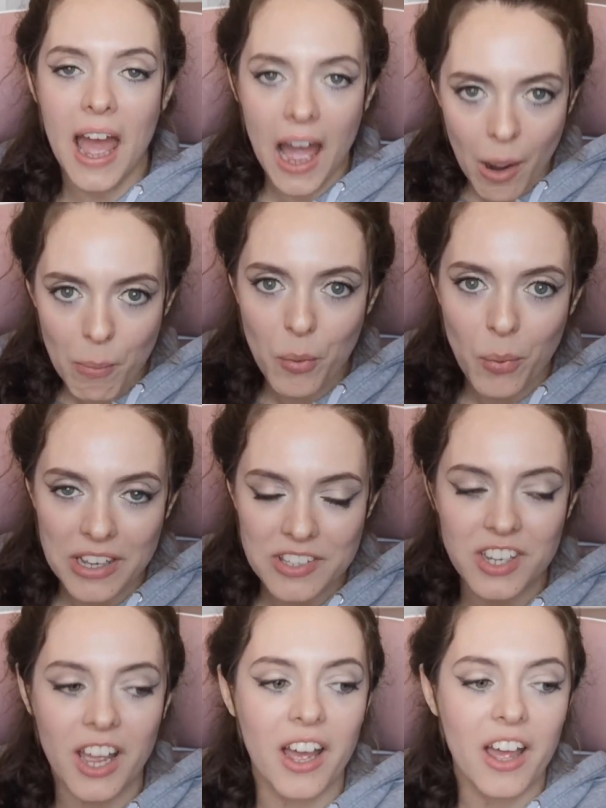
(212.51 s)
Albert
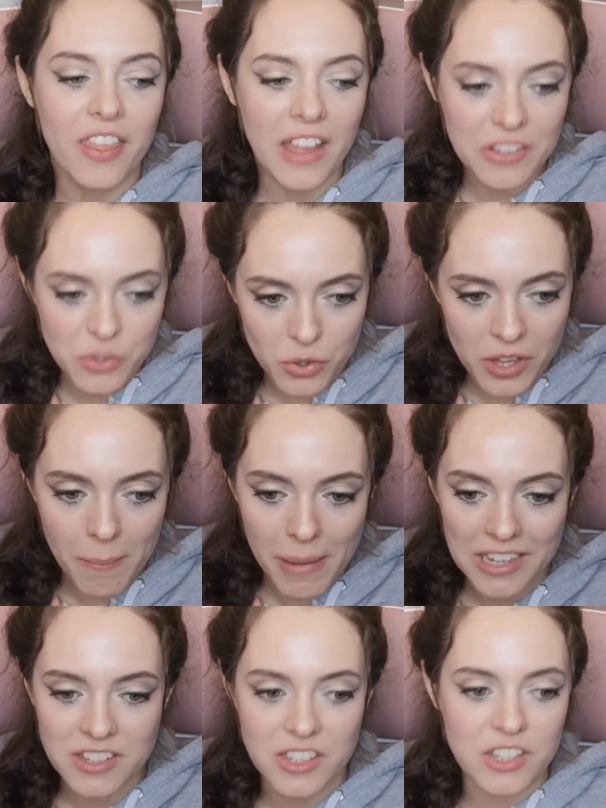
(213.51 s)
Wesker. That's all that
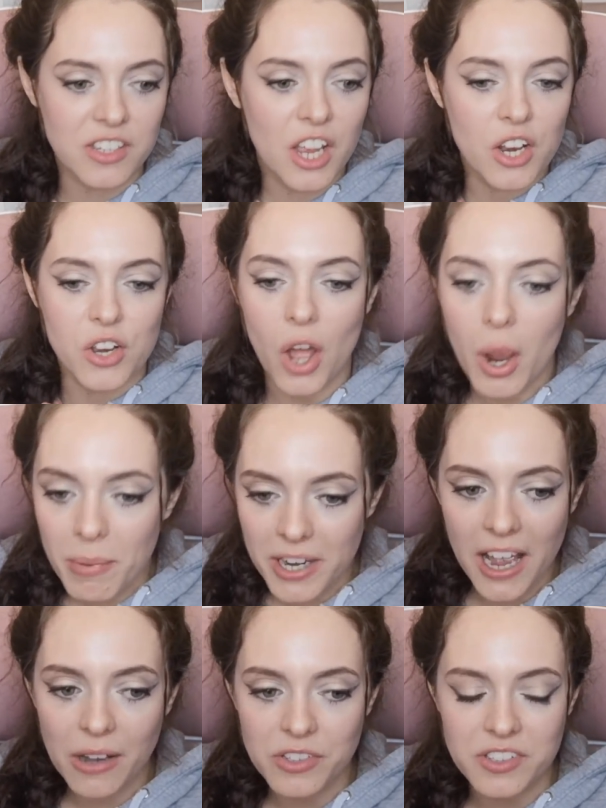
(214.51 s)
matters.
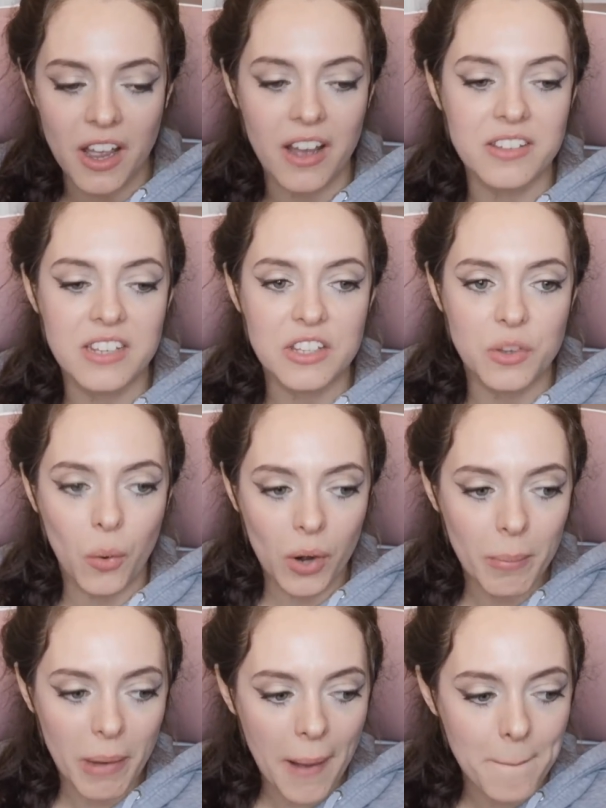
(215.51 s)
Nobody else does. It's
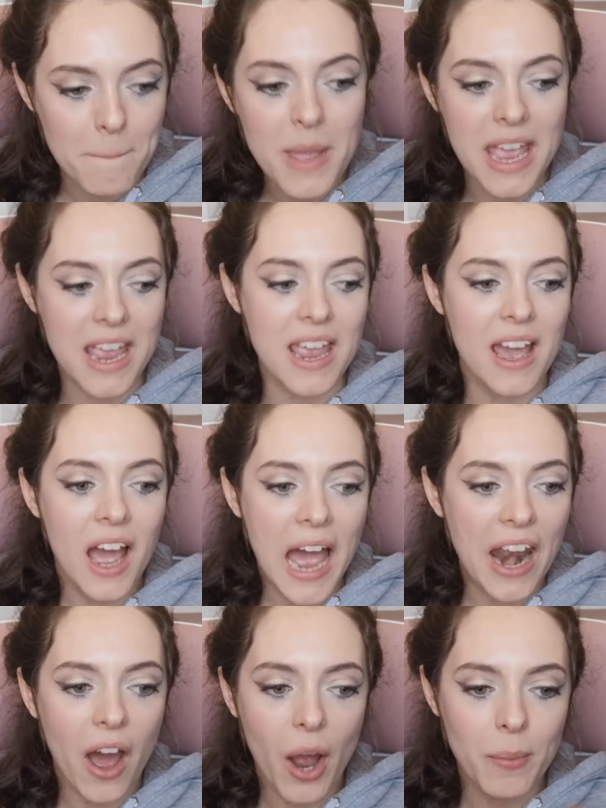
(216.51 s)
all about me,
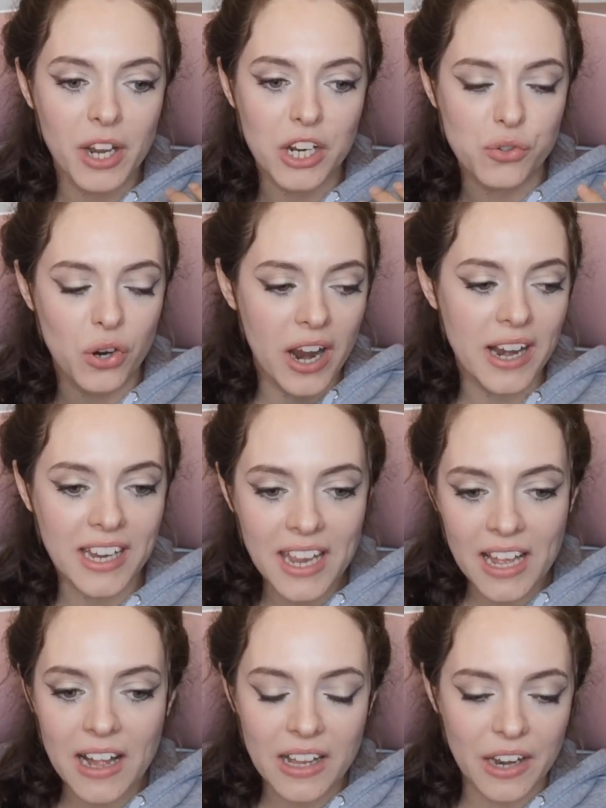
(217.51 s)
and I'm going to try and
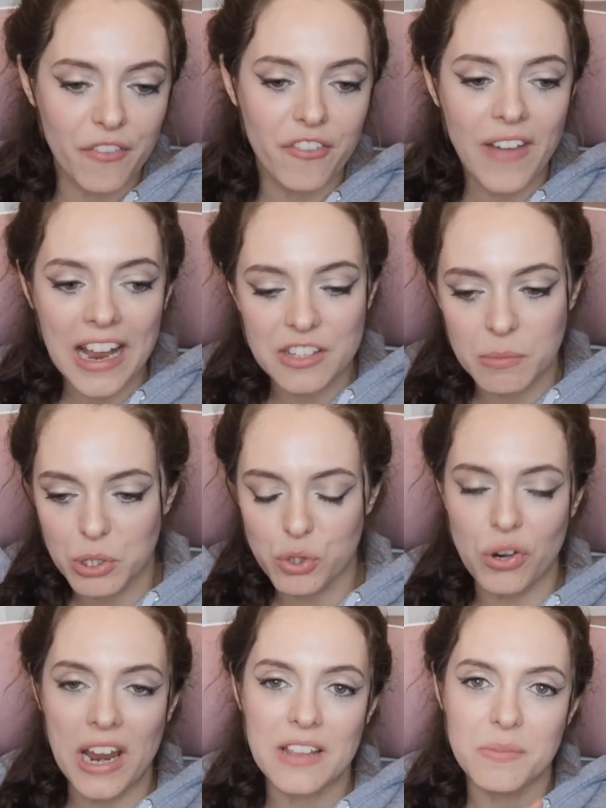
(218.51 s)
kill and infect and
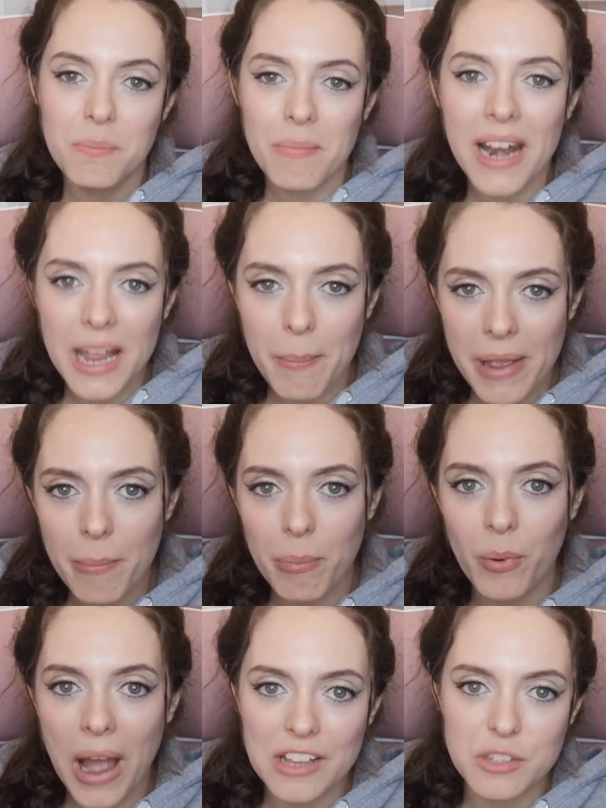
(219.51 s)
betray as many
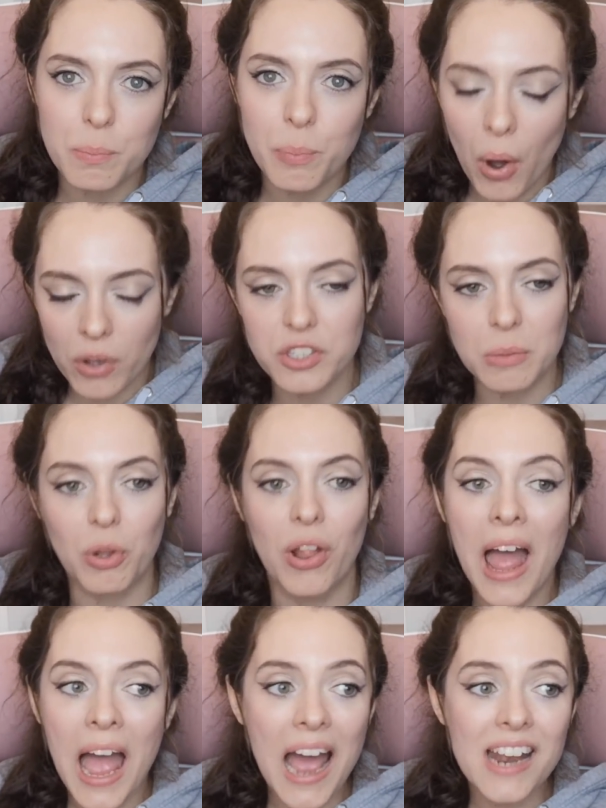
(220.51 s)
people as possible.
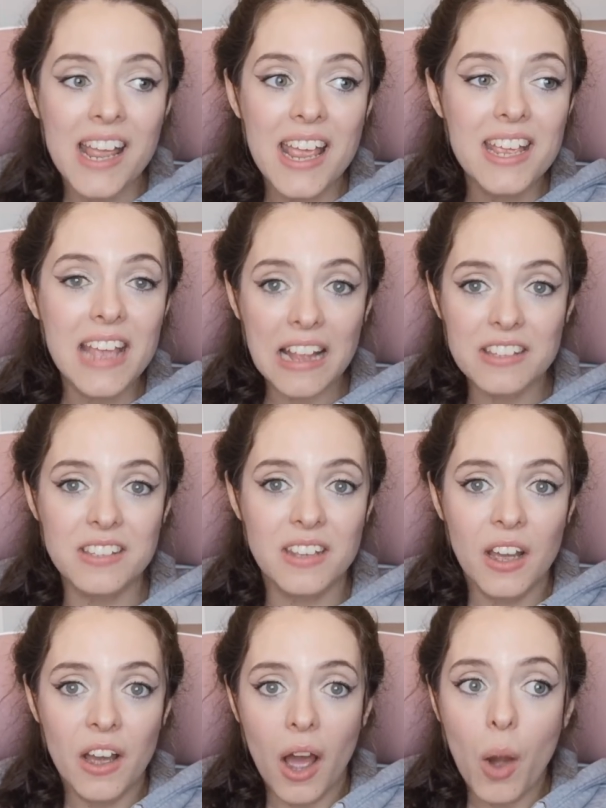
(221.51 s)
And he gets
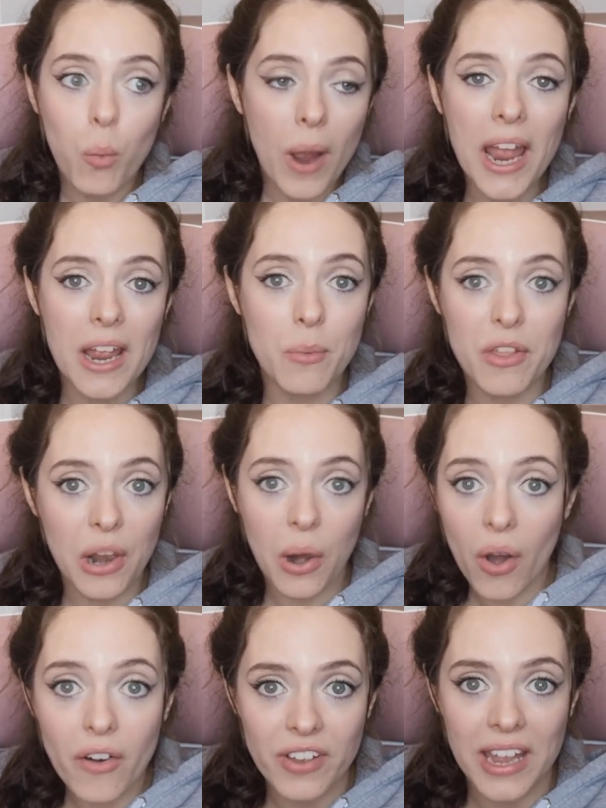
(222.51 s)
away with a
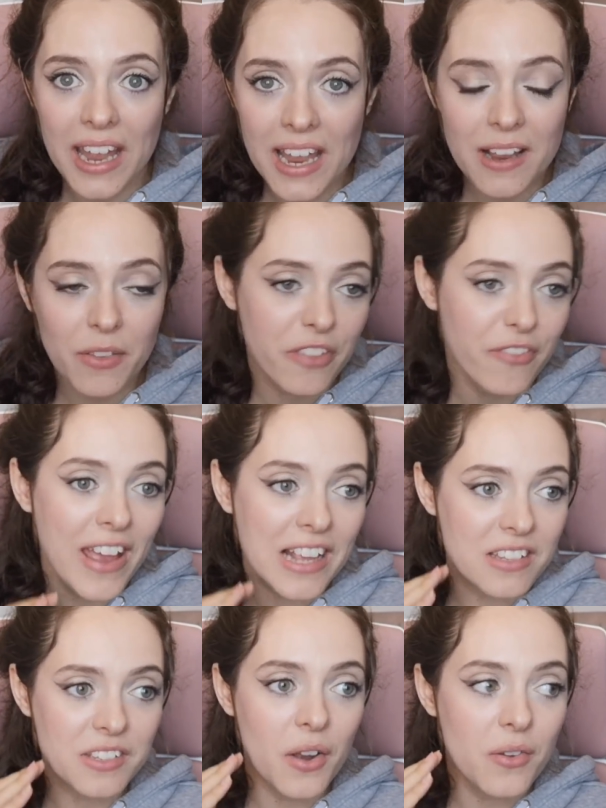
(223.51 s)
lot of it. He
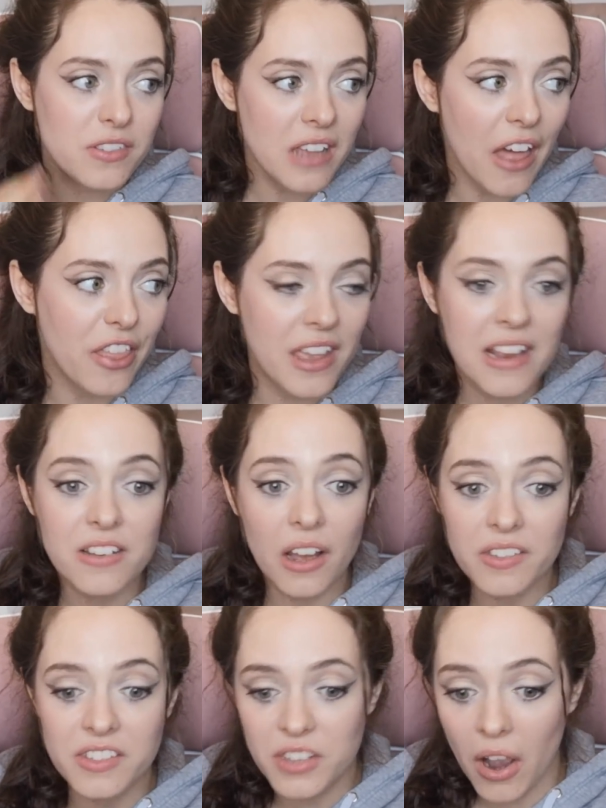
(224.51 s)
fakes his own death. He
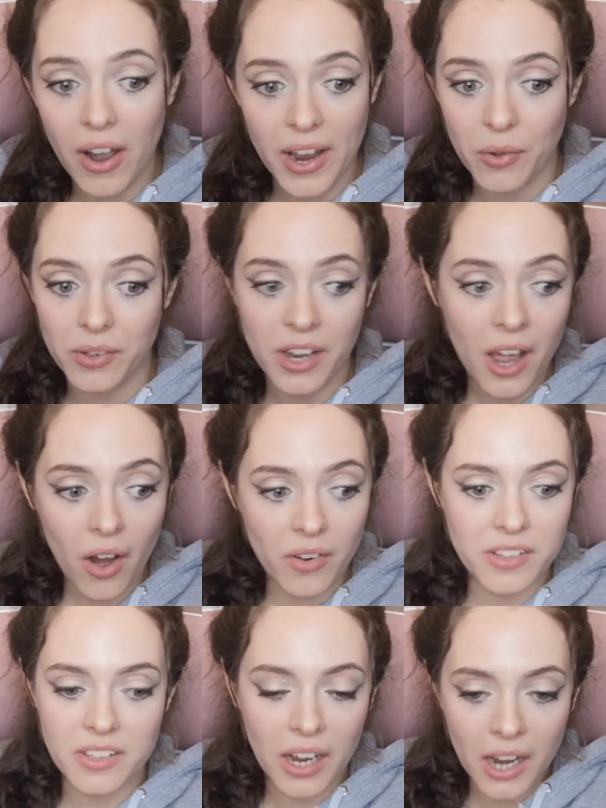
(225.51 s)
does die on,
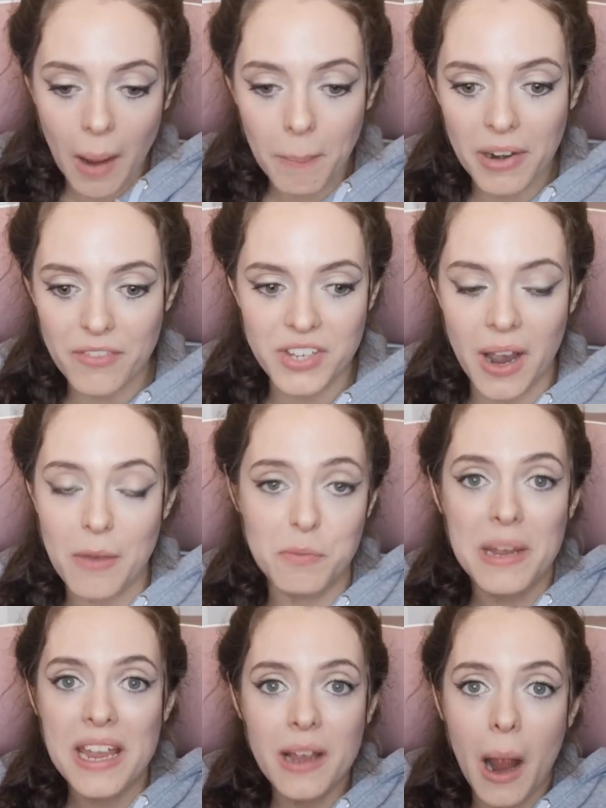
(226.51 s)
on a couple of times,
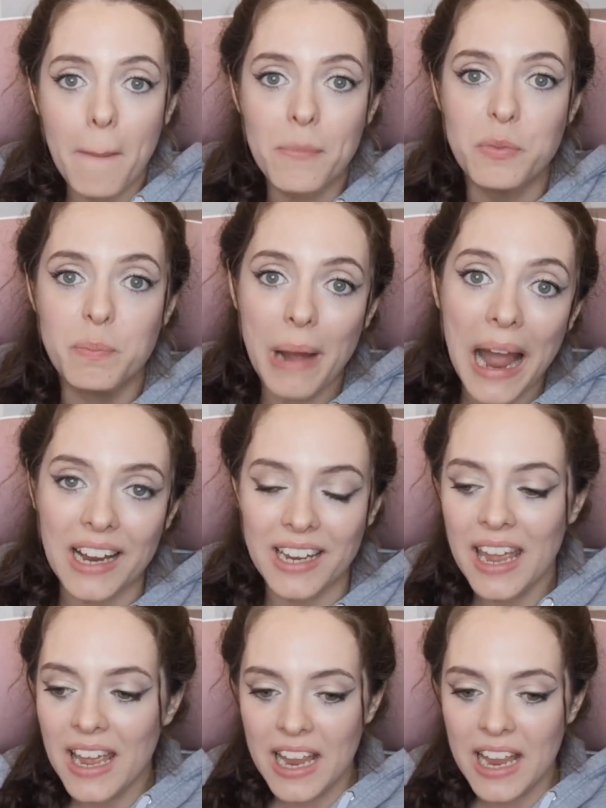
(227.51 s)
but he comes back.